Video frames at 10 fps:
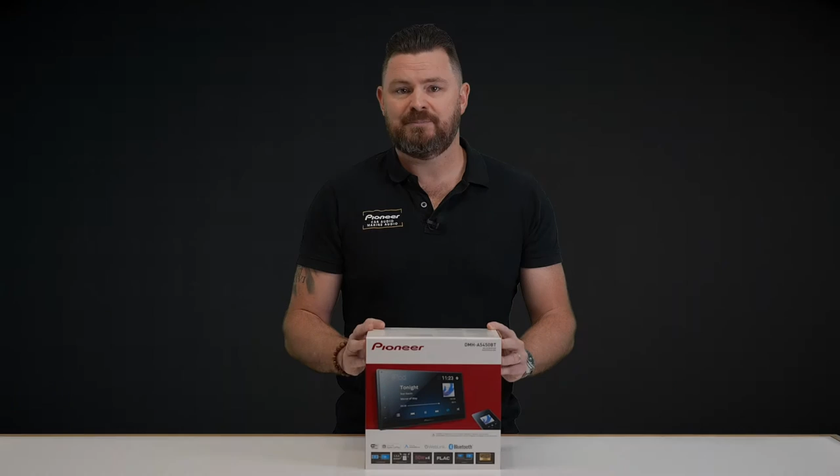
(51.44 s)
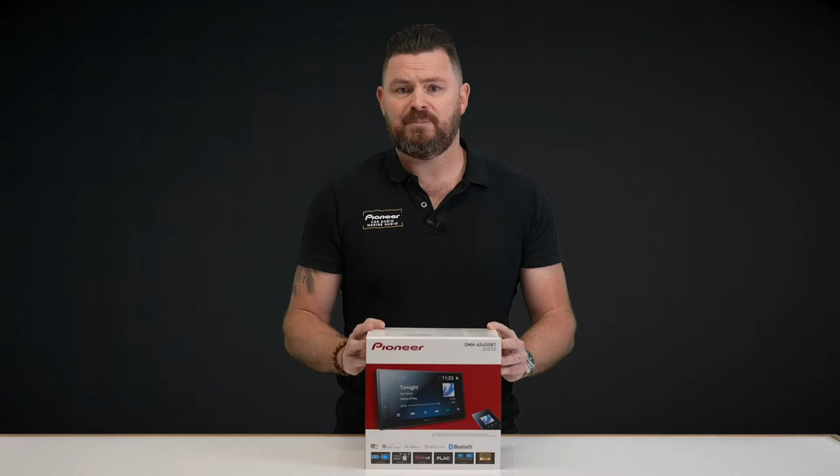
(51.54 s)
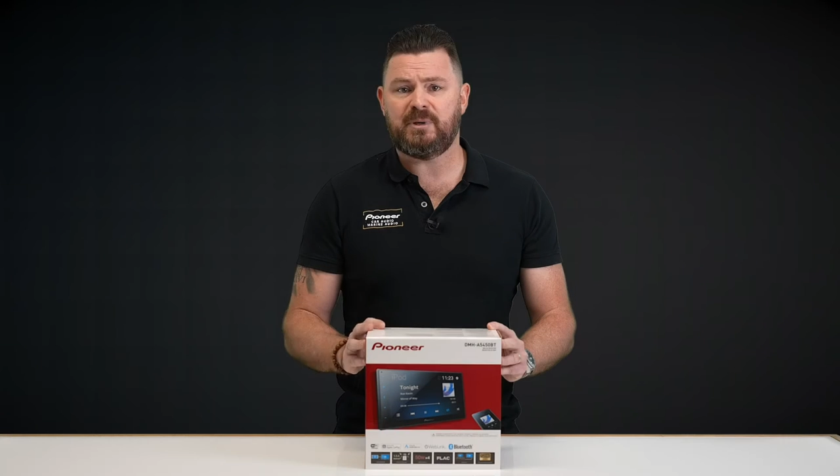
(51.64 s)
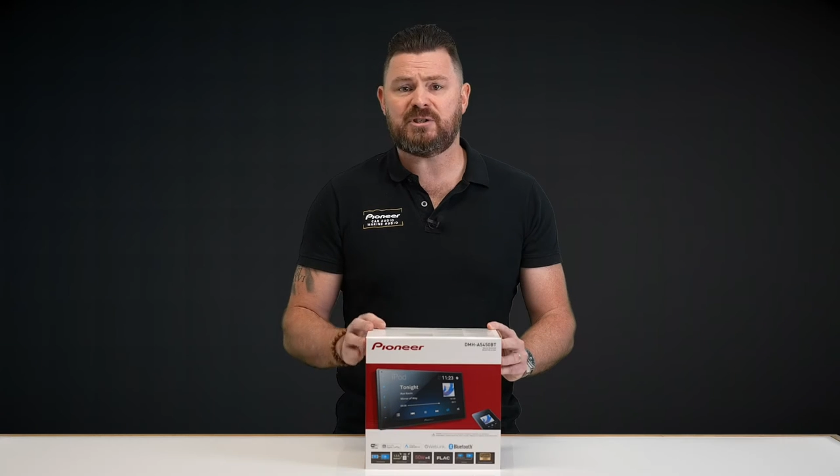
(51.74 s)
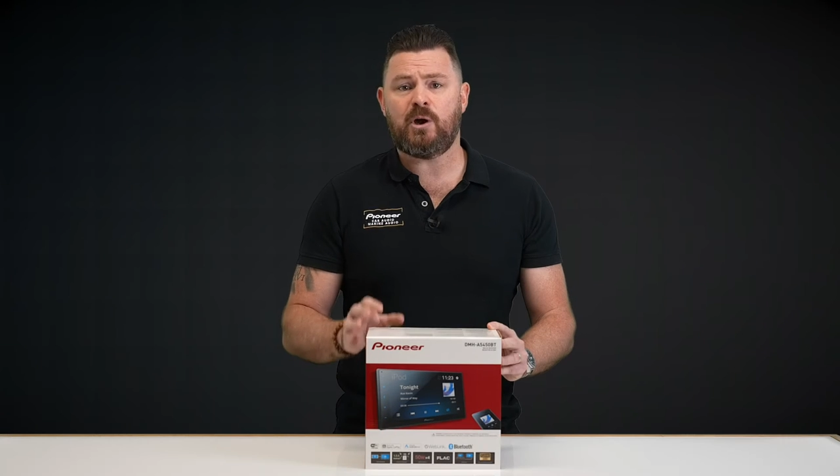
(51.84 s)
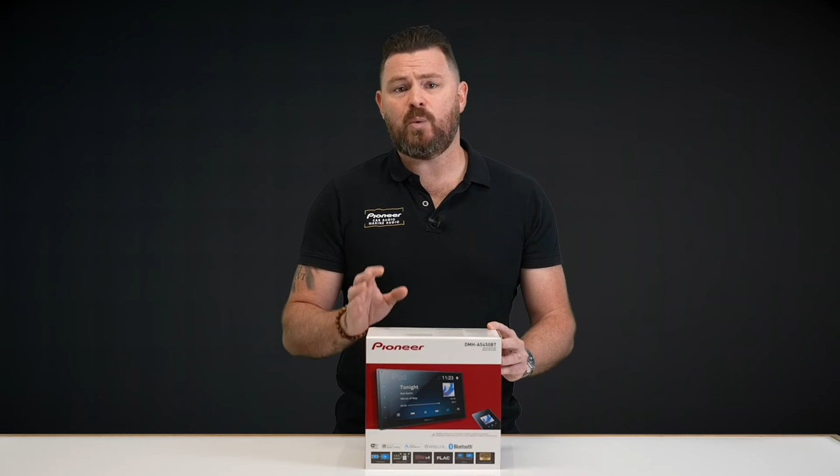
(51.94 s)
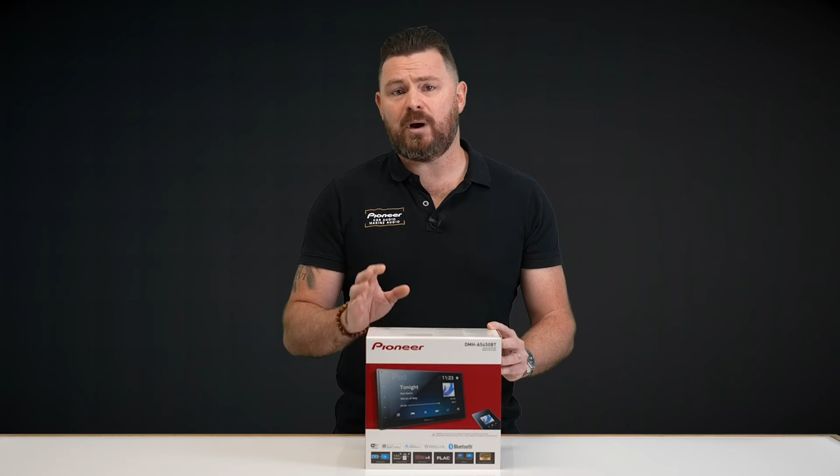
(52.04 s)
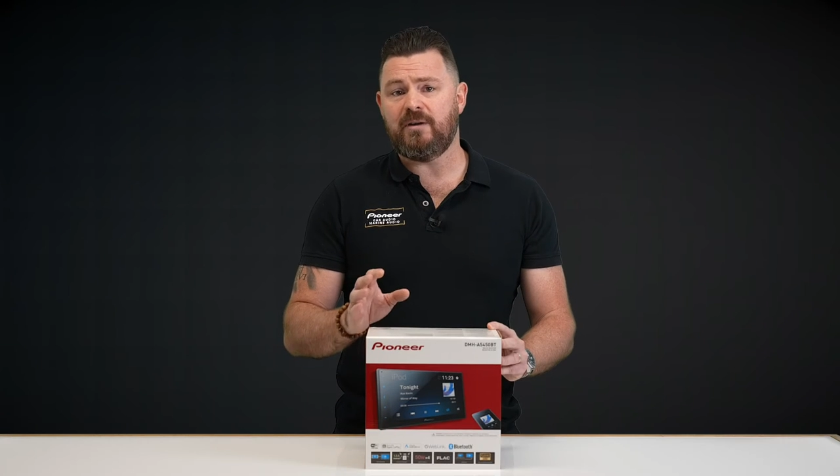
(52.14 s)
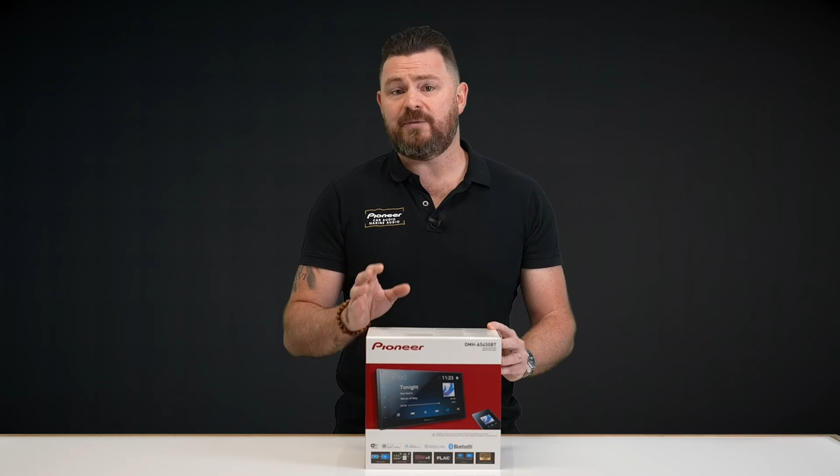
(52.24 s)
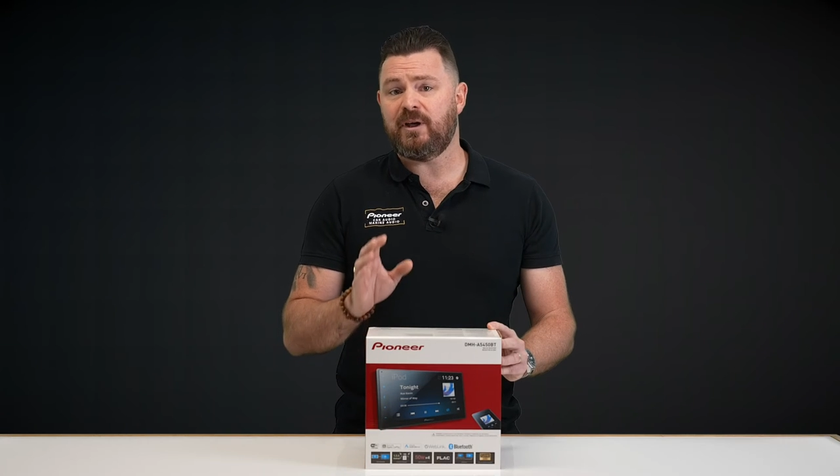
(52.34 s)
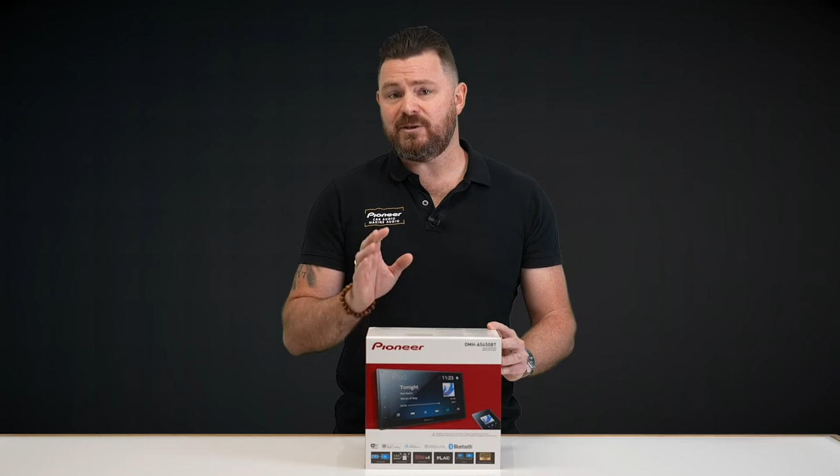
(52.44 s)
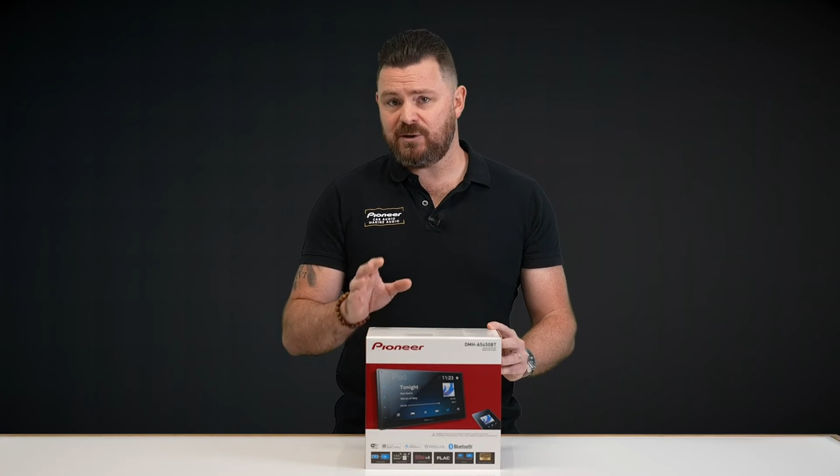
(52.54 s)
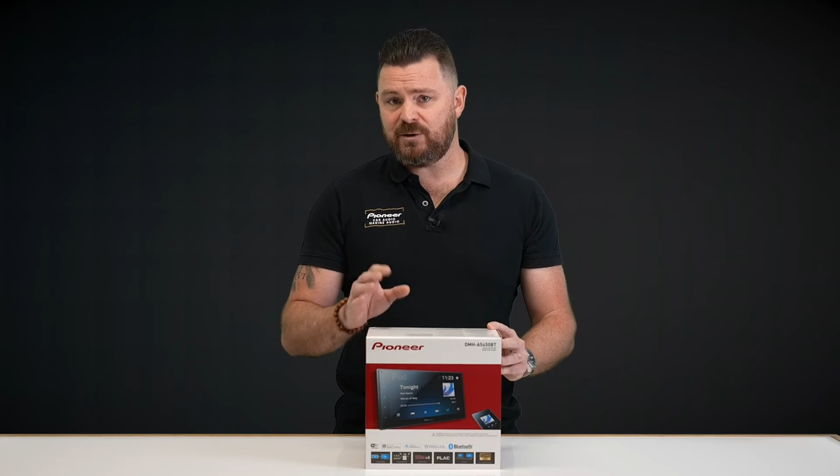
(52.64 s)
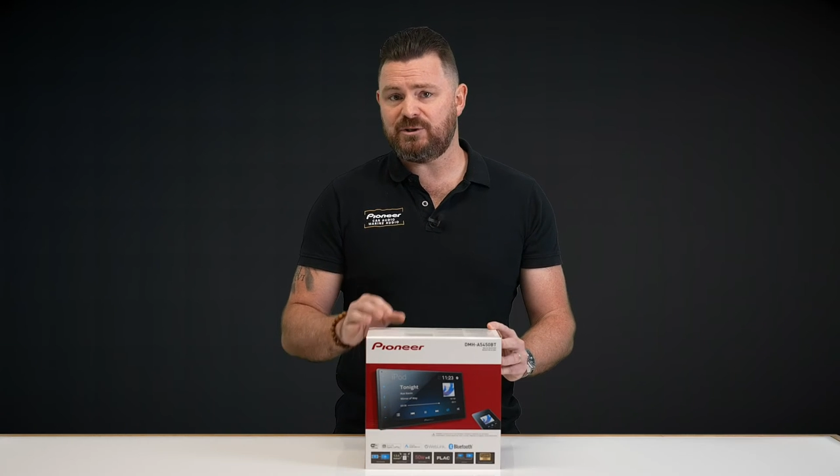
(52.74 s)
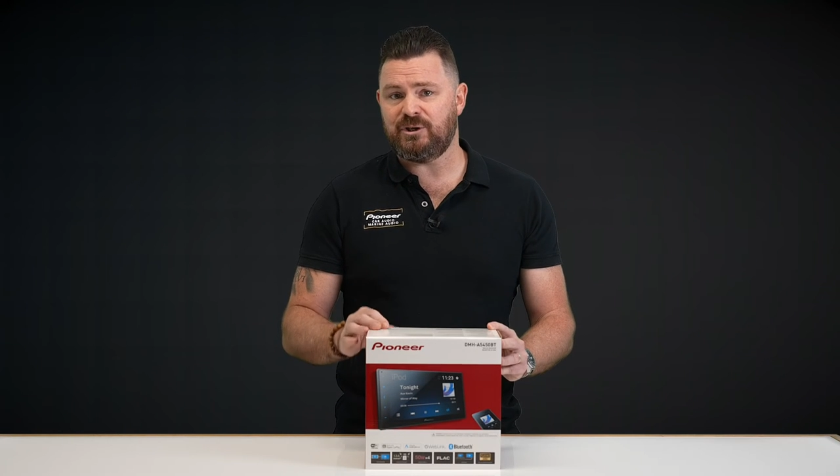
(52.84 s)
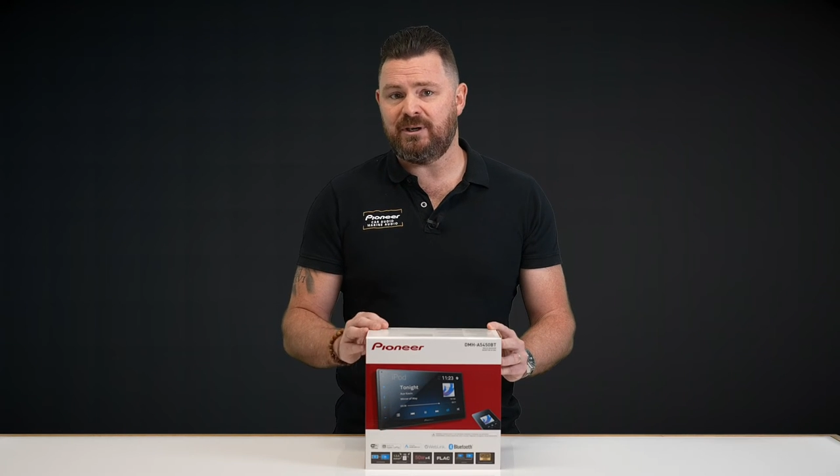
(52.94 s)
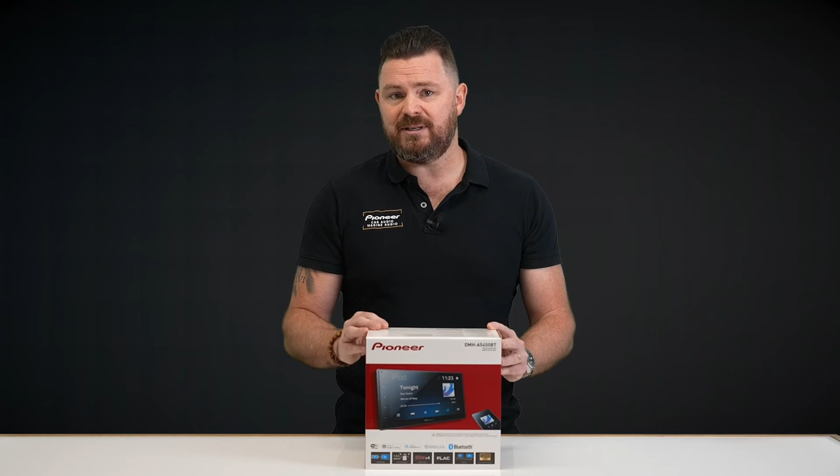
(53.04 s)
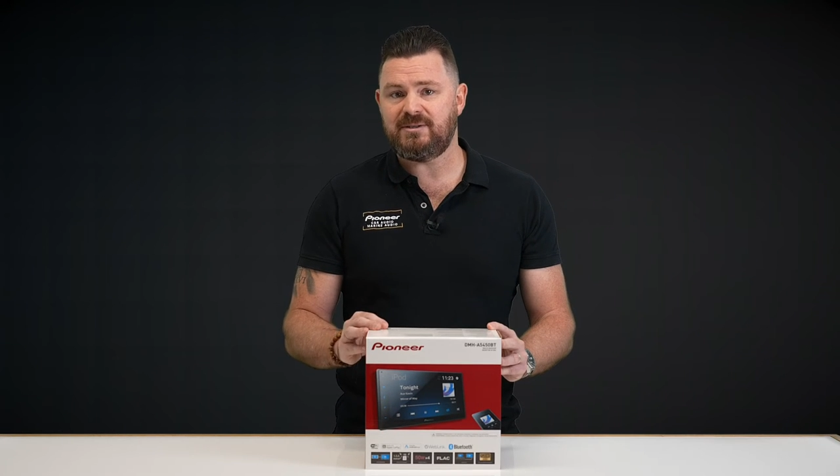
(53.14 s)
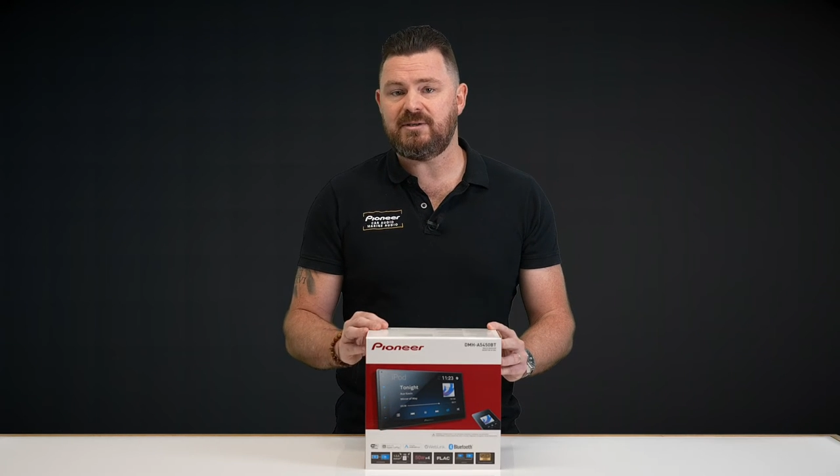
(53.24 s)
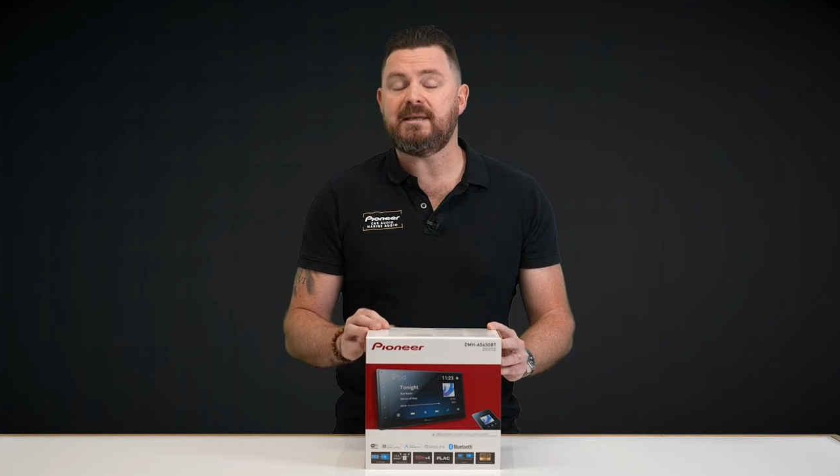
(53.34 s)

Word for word: But don't worry, for those longer journeys,